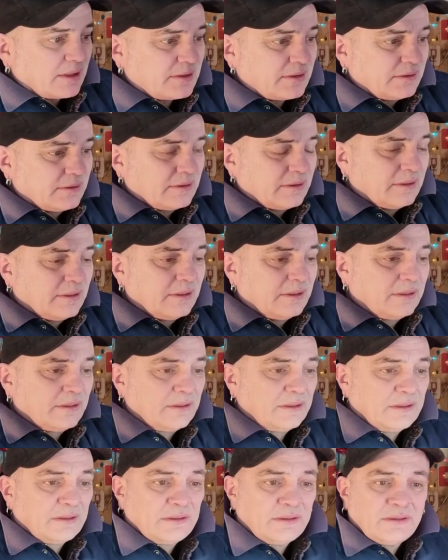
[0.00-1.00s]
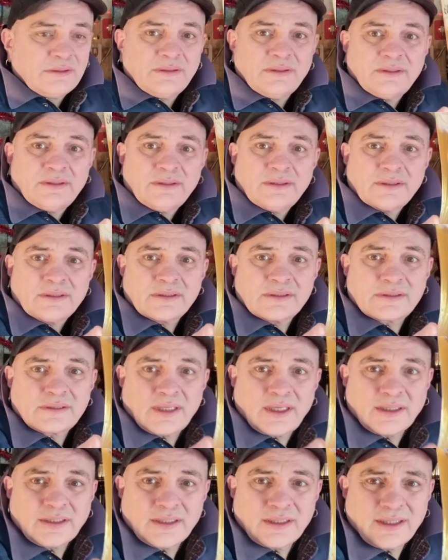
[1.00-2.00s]
doesn't. As
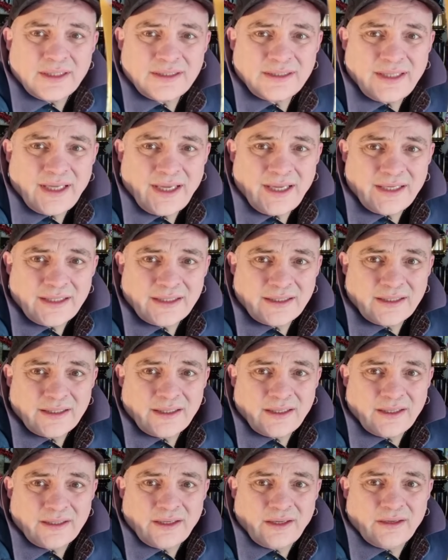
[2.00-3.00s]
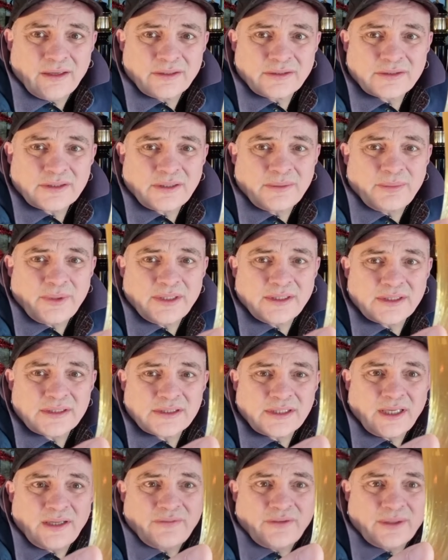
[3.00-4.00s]
I say, again, I know looks can be
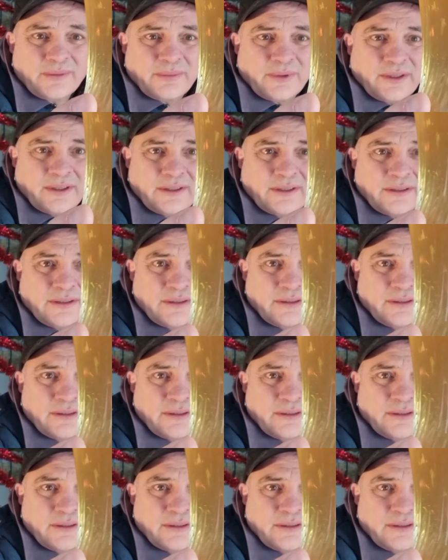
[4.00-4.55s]
deceiving, but